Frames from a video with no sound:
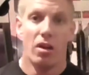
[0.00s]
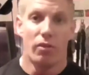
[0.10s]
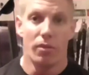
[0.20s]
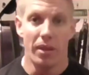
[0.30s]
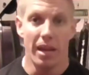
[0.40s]

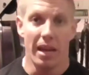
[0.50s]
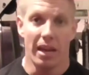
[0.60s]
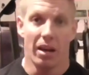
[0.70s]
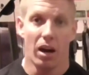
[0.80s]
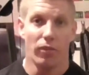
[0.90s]
From
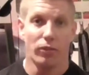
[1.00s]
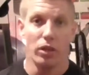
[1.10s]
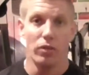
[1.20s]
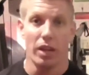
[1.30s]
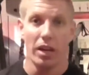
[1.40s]
there, after
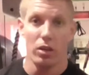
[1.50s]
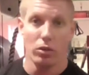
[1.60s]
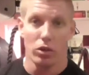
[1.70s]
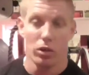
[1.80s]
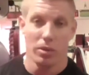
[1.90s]
you've done
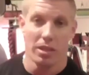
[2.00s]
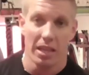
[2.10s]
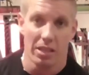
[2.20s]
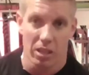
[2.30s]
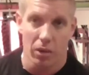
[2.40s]
your
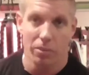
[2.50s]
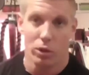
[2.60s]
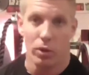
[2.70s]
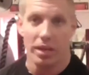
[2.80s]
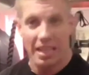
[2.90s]
supersetting, so in
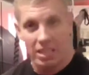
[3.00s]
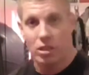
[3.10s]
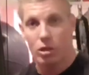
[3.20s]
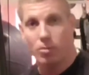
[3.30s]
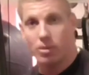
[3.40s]
between each
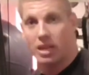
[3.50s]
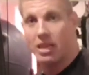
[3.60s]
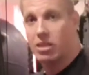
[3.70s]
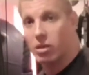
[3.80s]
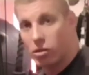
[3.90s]

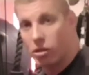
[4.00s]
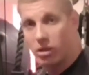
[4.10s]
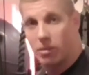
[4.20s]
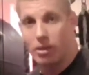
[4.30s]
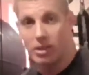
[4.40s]
superset, so the
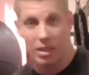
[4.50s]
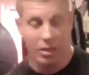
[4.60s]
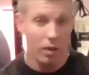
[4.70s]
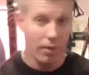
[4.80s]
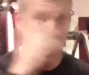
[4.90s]
tricep press
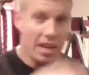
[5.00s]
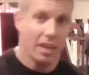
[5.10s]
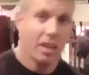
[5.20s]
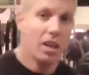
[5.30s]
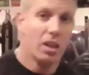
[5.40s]
down
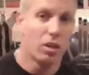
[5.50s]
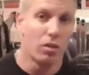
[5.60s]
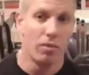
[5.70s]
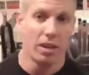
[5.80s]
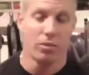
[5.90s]
overhead, you
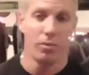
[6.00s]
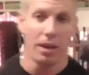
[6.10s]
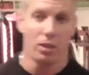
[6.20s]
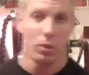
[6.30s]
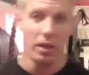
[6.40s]
can rest for
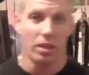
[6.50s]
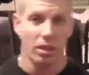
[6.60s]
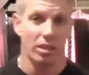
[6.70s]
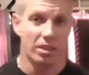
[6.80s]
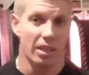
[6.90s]
about 20,
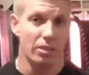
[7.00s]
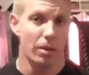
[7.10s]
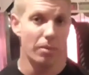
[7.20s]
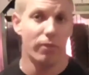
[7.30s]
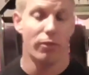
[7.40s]
30 seconds,
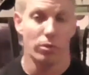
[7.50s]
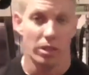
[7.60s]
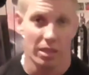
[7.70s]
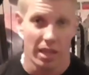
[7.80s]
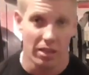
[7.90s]
maybe
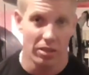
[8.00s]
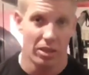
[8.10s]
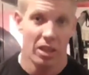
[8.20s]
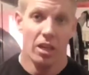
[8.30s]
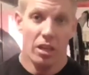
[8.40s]
40
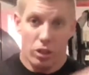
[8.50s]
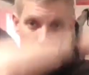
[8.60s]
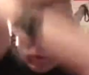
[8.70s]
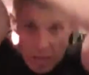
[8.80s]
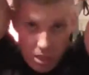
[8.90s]
seconds.
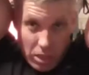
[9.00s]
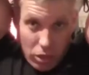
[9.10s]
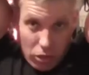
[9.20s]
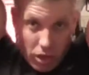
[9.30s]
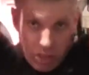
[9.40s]
Stretching
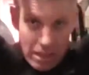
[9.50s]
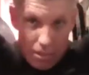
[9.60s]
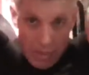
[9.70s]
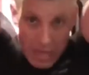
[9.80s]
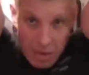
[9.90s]
the
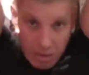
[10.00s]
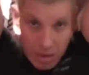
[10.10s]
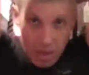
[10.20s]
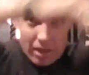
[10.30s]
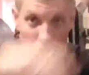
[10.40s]
triceps
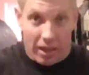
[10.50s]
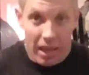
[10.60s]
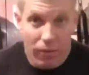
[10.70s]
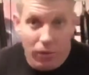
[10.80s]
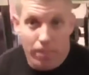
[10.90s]
out.
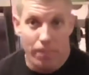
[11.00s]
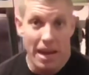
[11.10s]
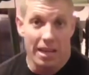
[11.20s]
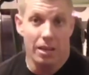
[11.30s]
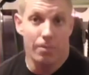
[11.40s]
Okay, from the
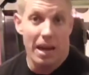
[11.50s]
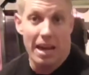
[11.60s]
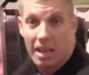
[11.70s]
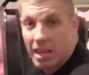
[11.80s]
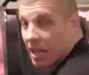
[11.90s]
back of the
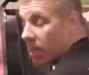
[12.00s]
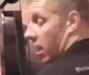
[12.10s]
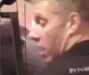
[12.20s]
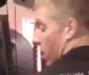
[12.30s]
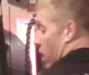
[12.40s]
back
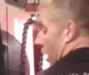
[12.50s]
here.